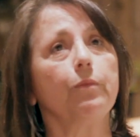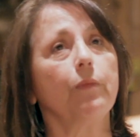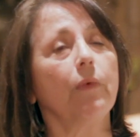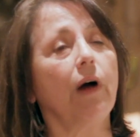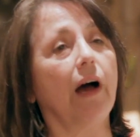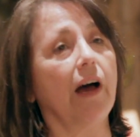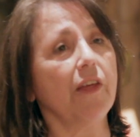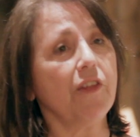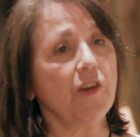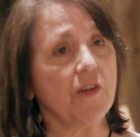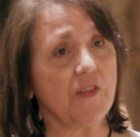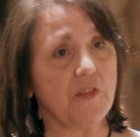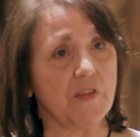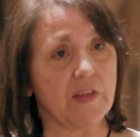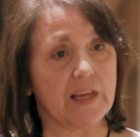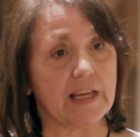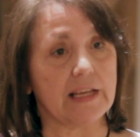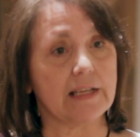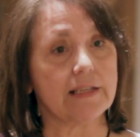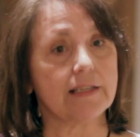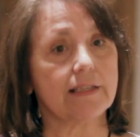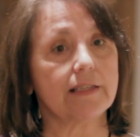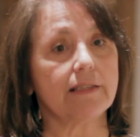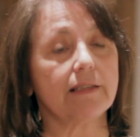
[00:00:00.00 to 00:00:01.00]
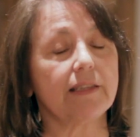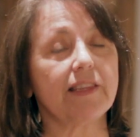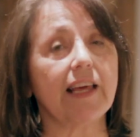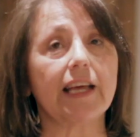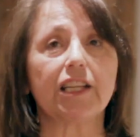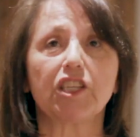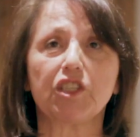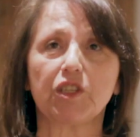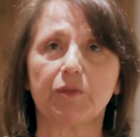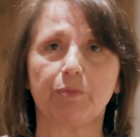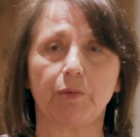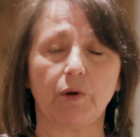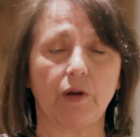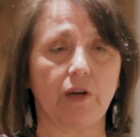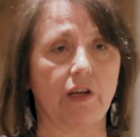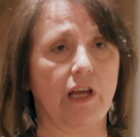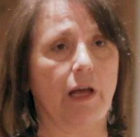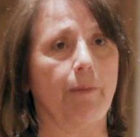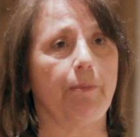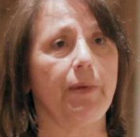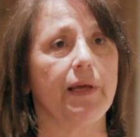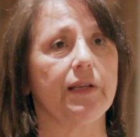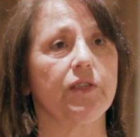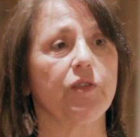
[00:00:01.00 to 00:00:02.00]
other things that sprung
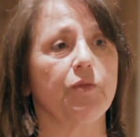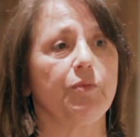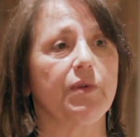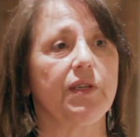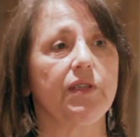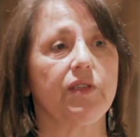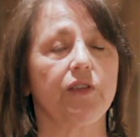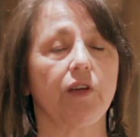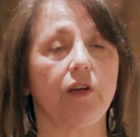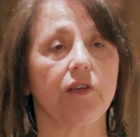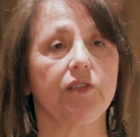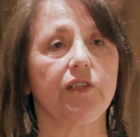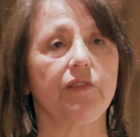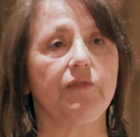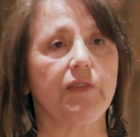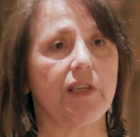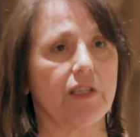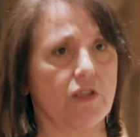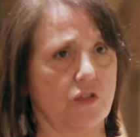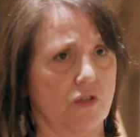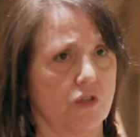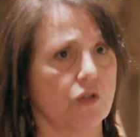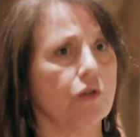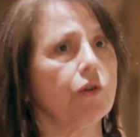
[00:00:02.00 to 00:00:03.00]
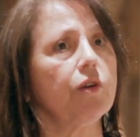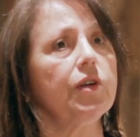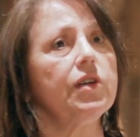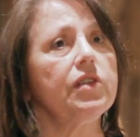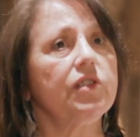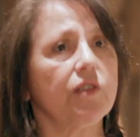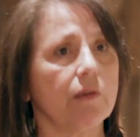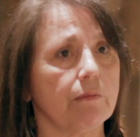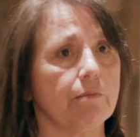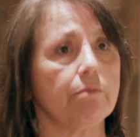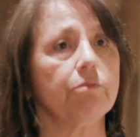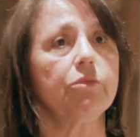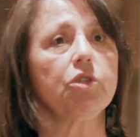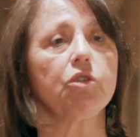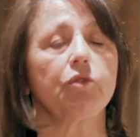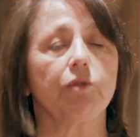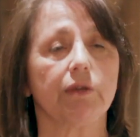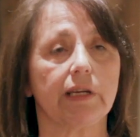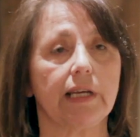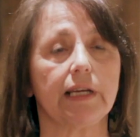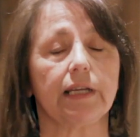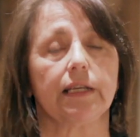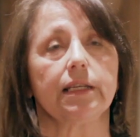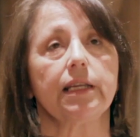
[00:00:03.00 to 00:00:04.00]
up as a result of this tourism
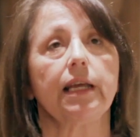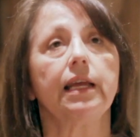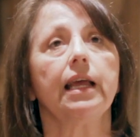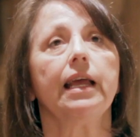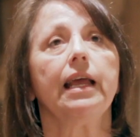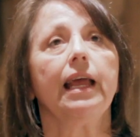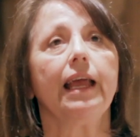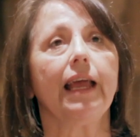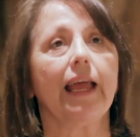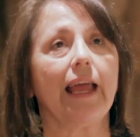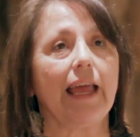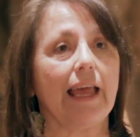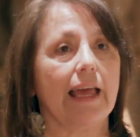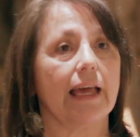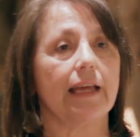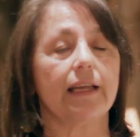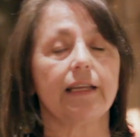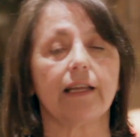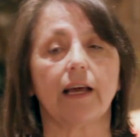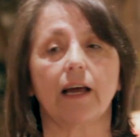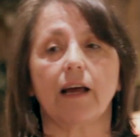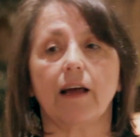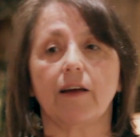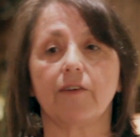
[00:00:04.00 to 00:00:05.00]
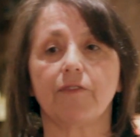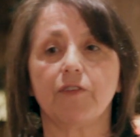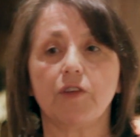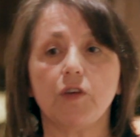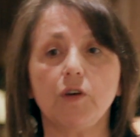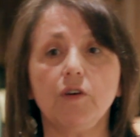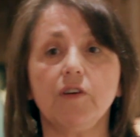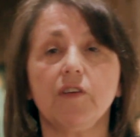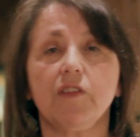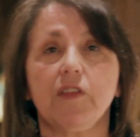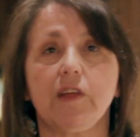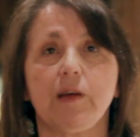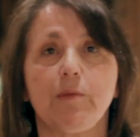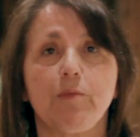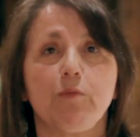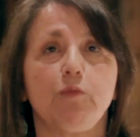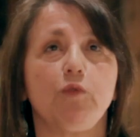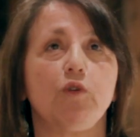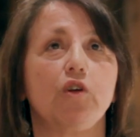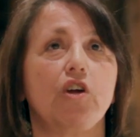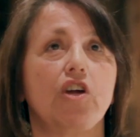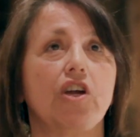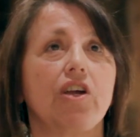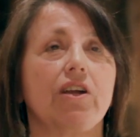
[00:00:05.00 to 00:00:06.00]
trend. And a few of them
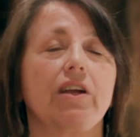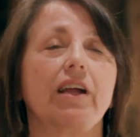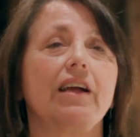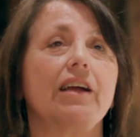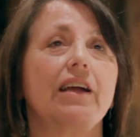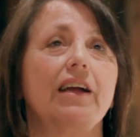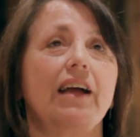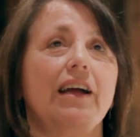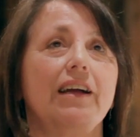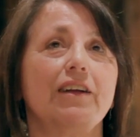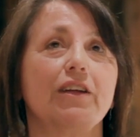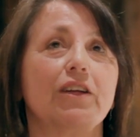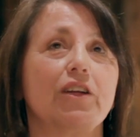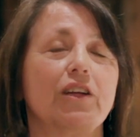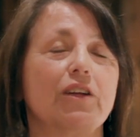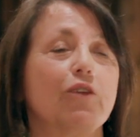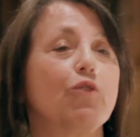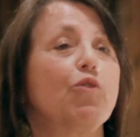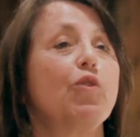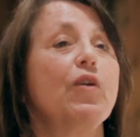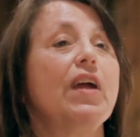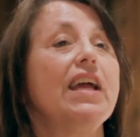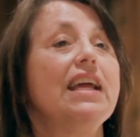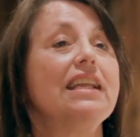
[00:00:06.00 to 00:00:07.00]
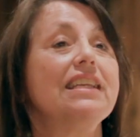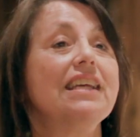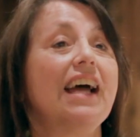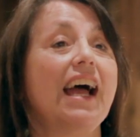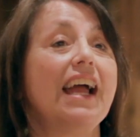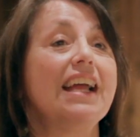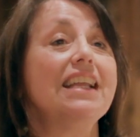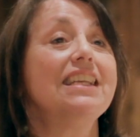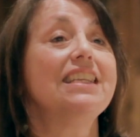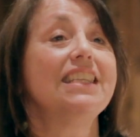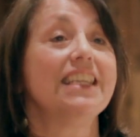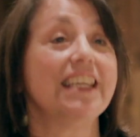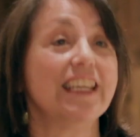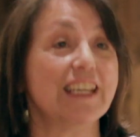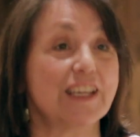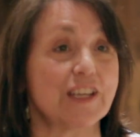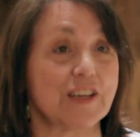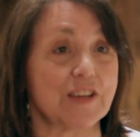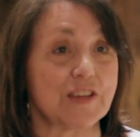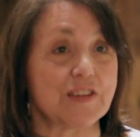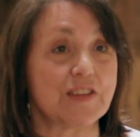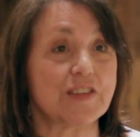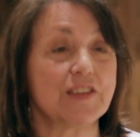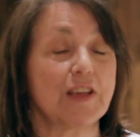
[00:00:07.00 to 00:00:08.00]
were great
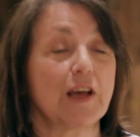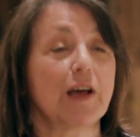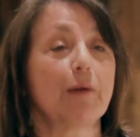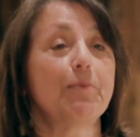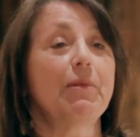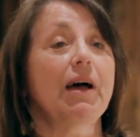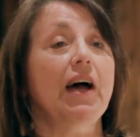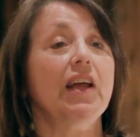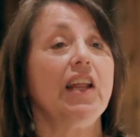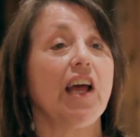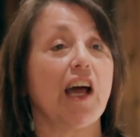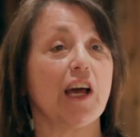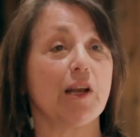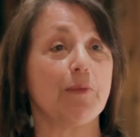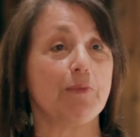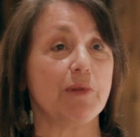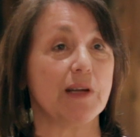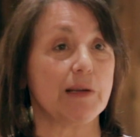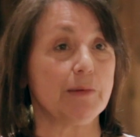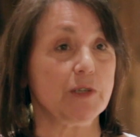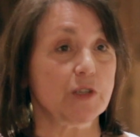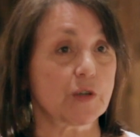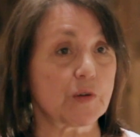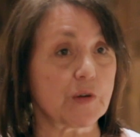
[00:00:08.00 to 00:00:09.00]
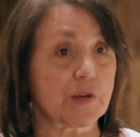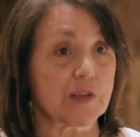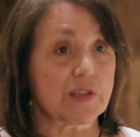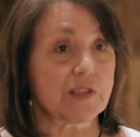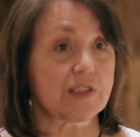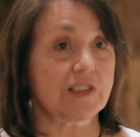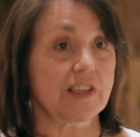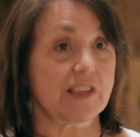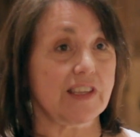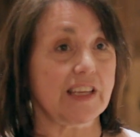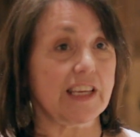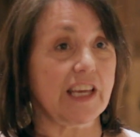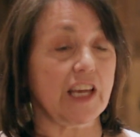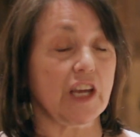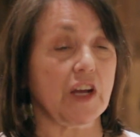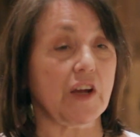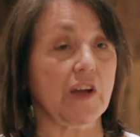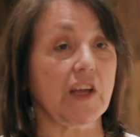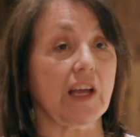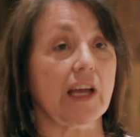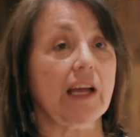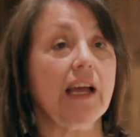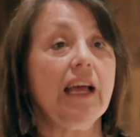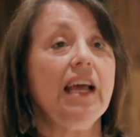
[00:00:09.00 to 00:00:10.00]
ideas about how to bring tourists to the
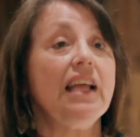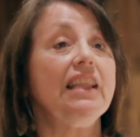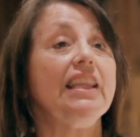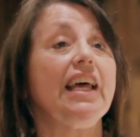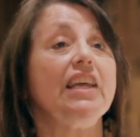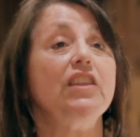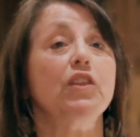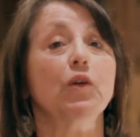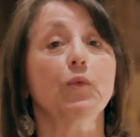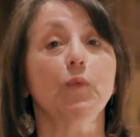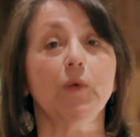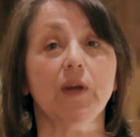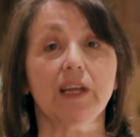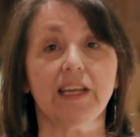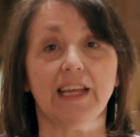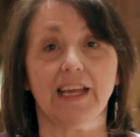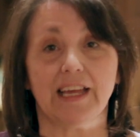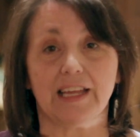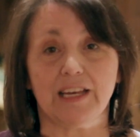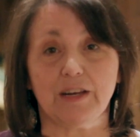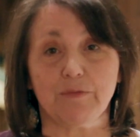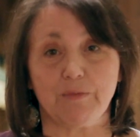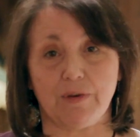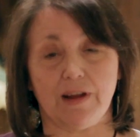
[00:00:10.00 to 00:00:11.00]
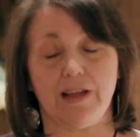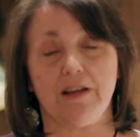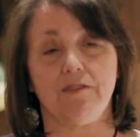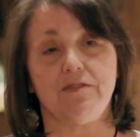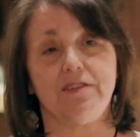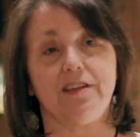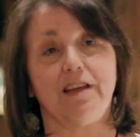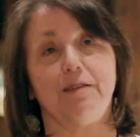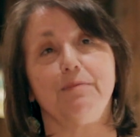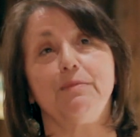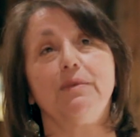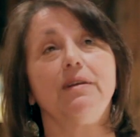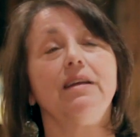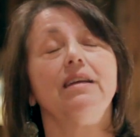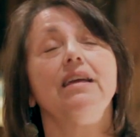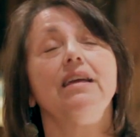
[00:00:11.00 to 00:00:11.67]
area, like the Red-Headed Roundup.